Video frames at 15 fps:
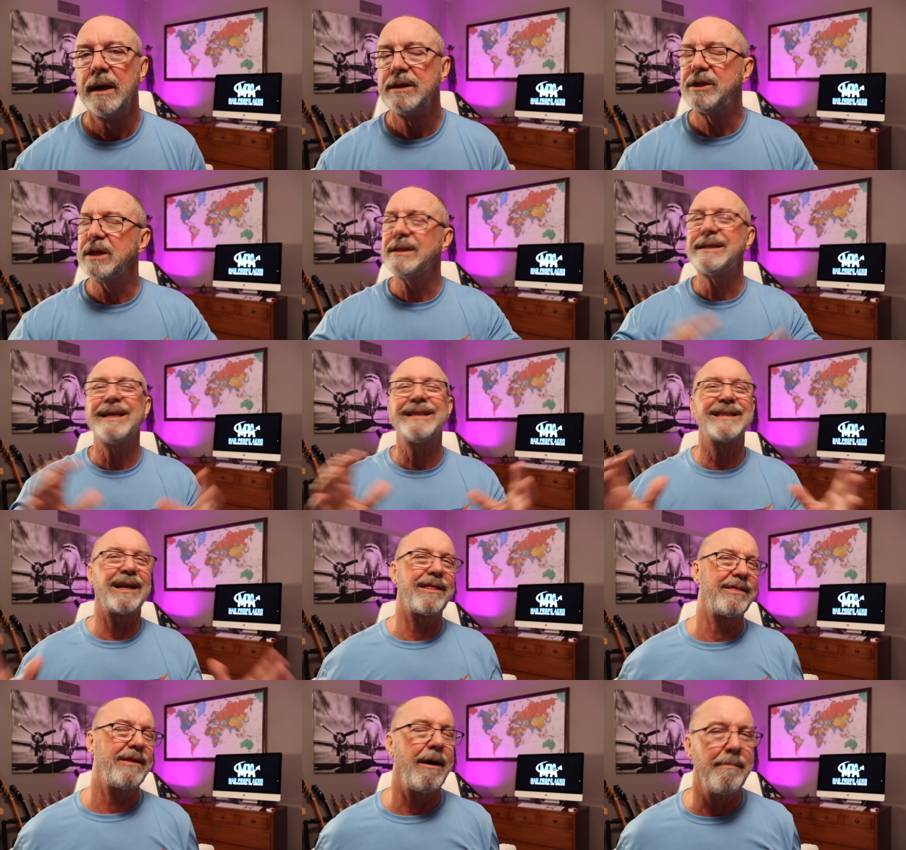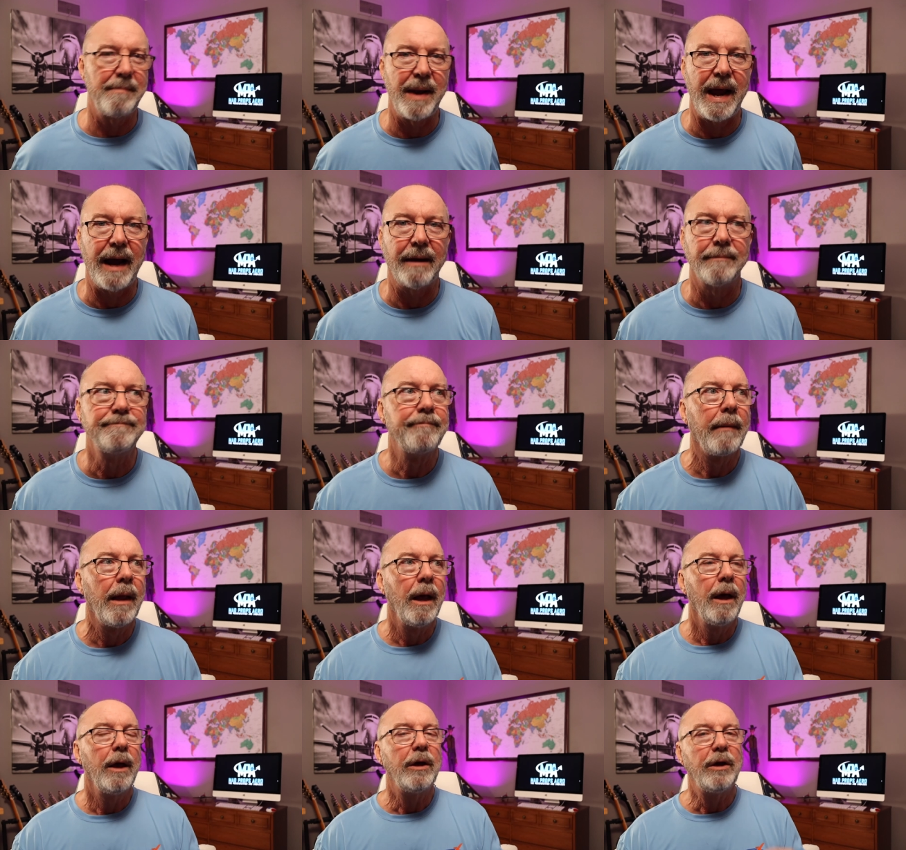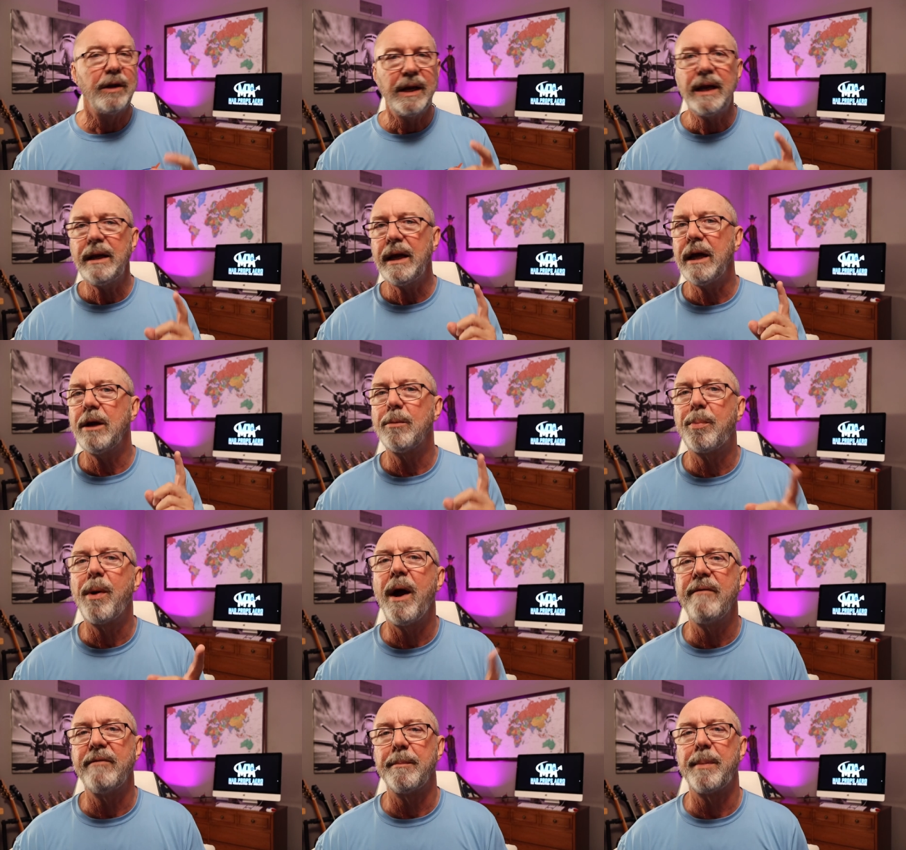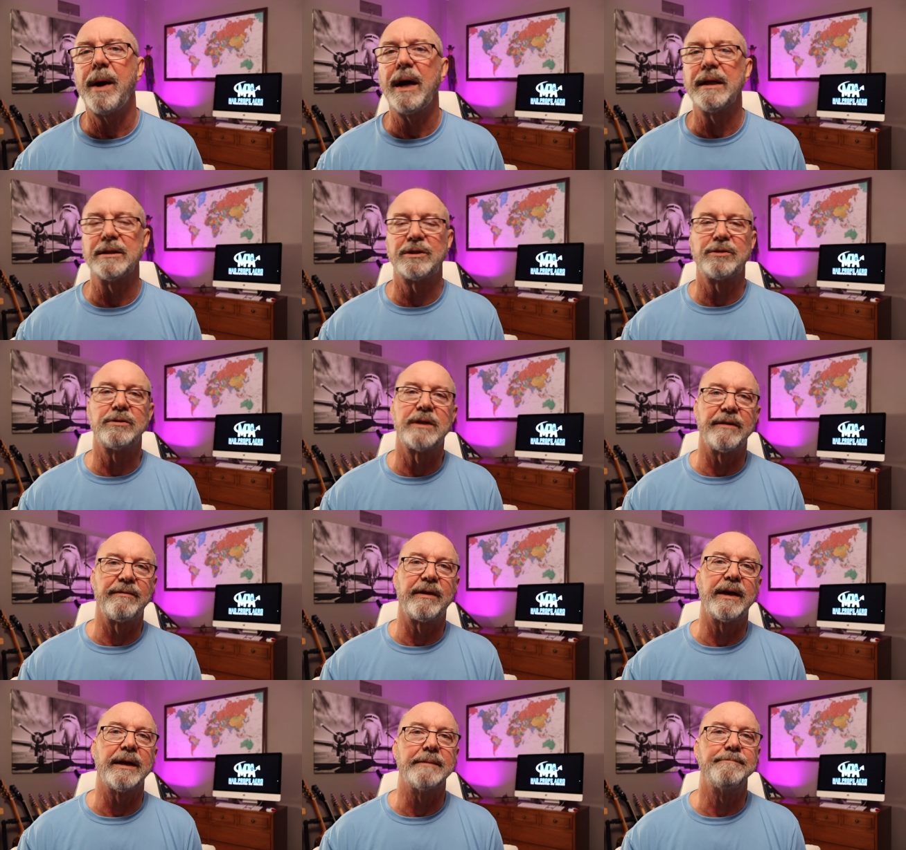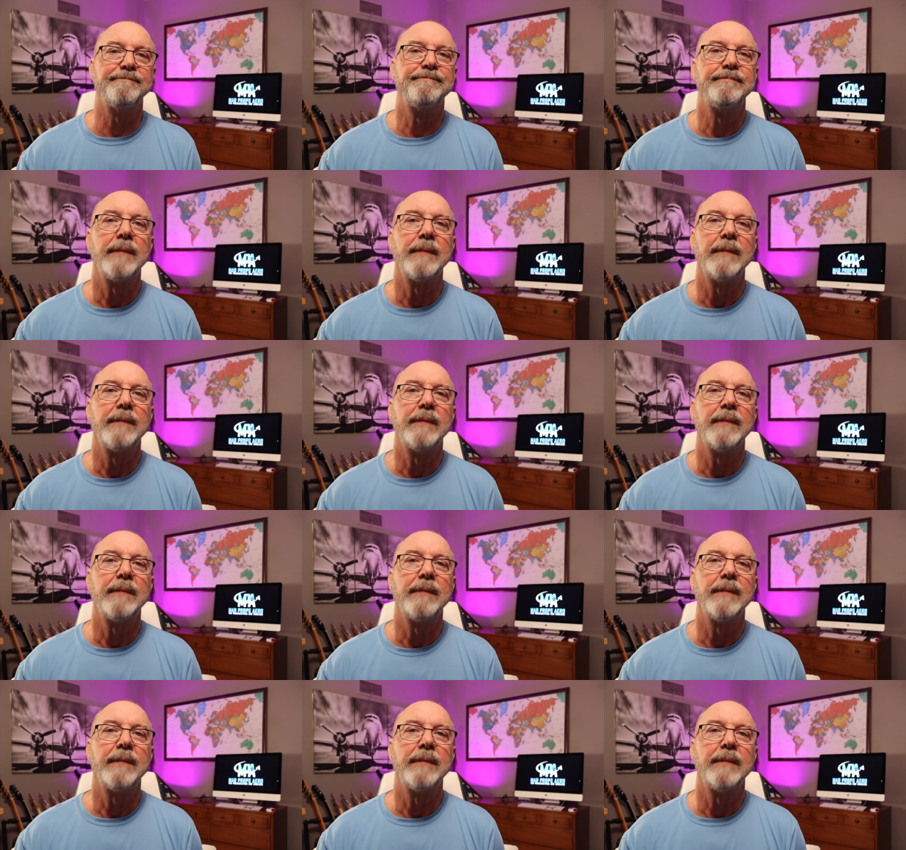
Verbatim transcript: Just as a thumbnail, you need to get your private pilot certificate.